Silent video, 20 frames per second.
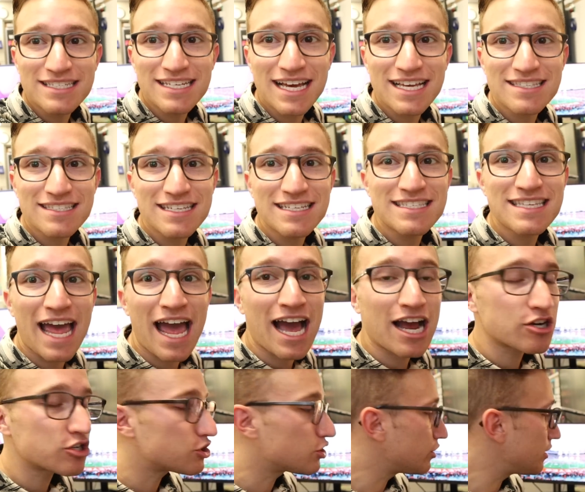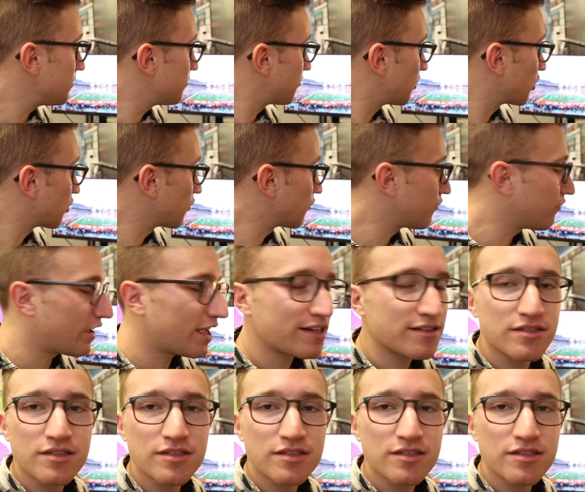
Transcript: desk is actually perfect.